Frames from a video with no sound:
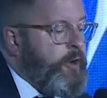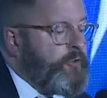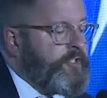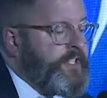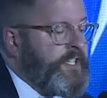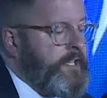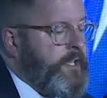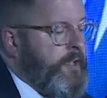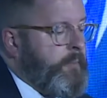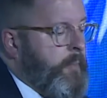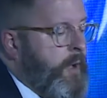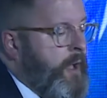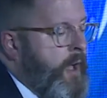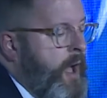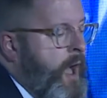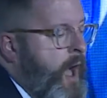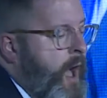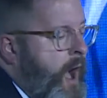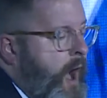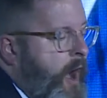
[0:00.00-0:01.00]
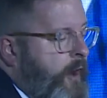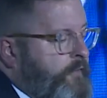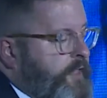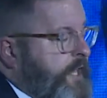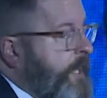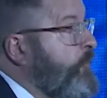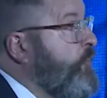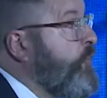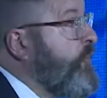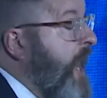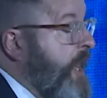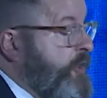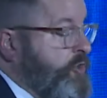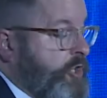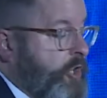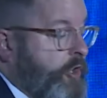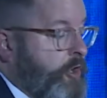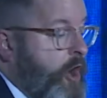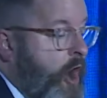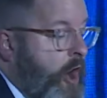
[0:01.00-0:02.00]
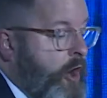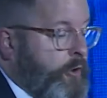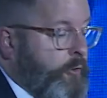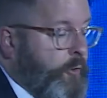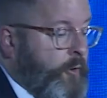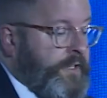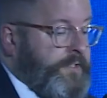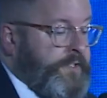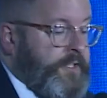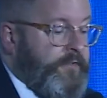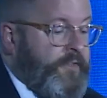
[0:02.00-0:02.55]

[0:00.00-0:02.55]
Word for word: team of the International Congress